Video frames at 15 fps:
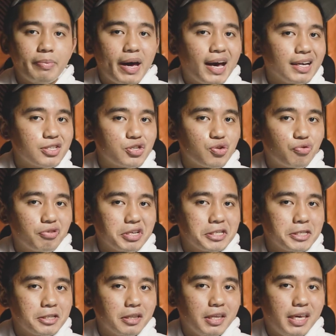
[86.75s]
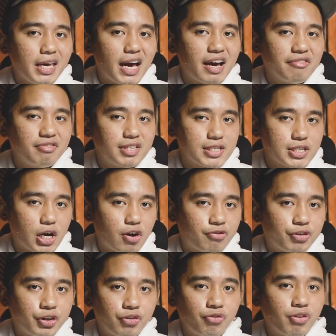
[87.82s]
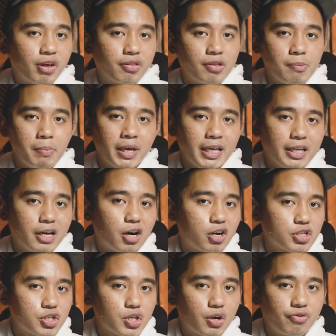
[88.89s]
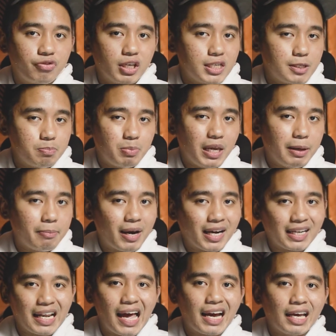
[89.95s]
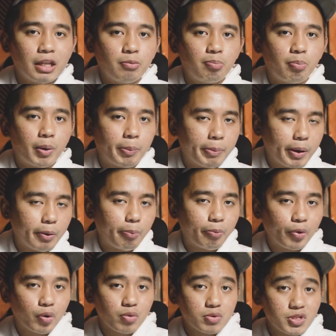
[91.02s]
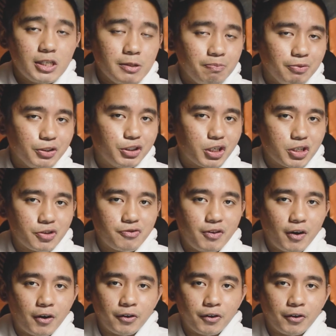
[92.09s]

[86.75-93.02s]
back, so recently I've discovered that the main cause of this playback lag in Premiere Pro is simply just the